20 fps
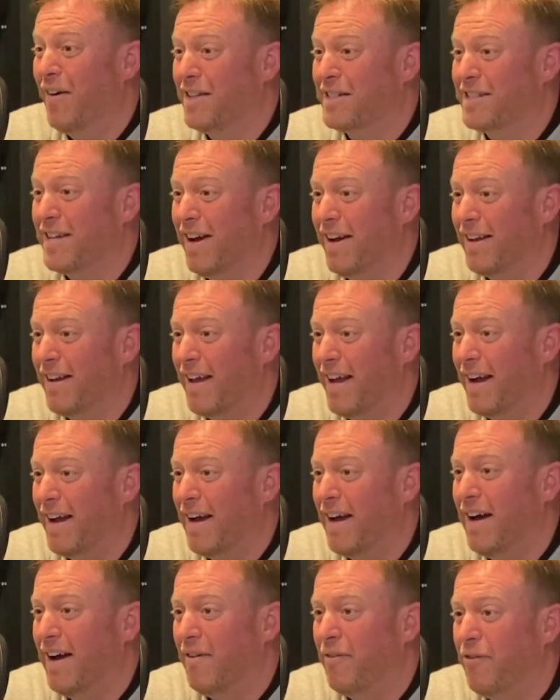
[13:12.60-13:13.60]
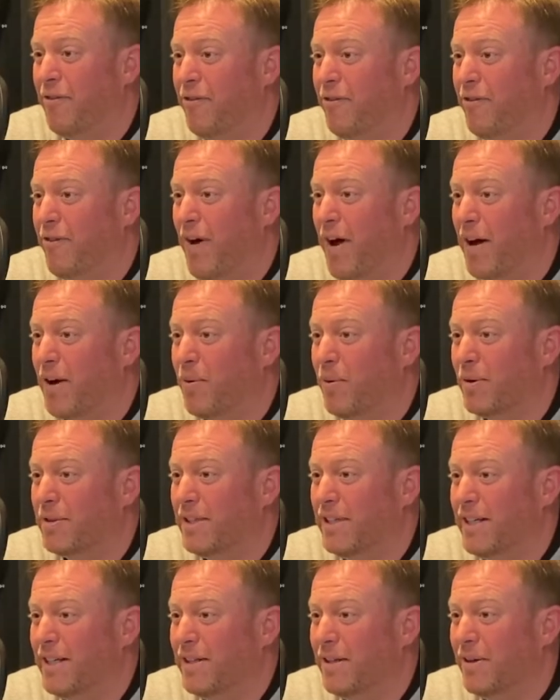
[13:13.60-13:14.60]
kind of like, fuck, what
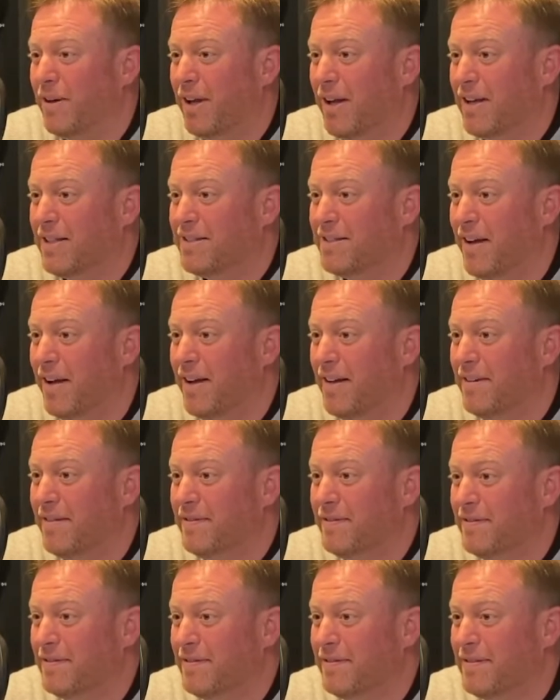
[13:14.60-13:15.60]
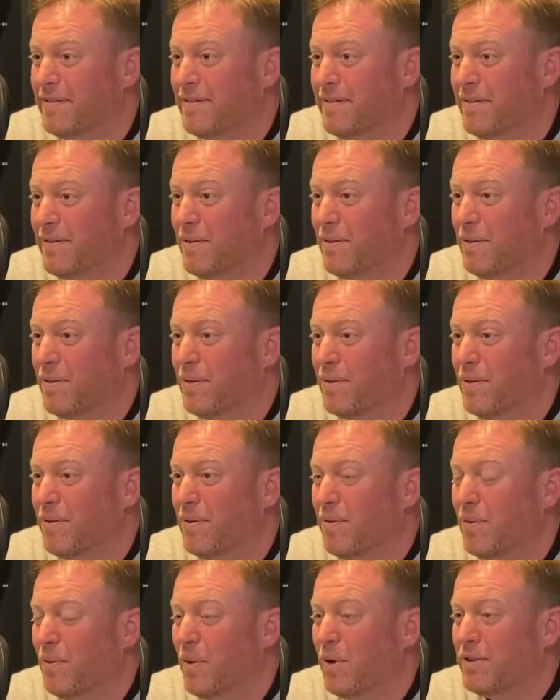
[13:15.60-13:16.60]
did he do last night?
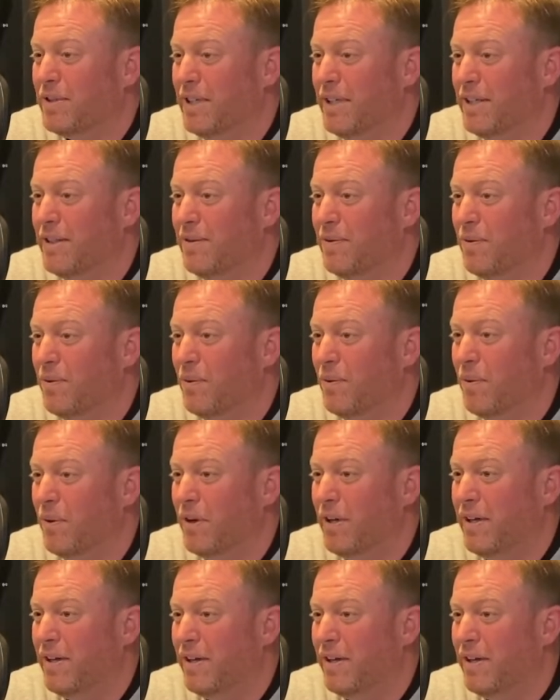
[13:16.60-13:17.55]
What did he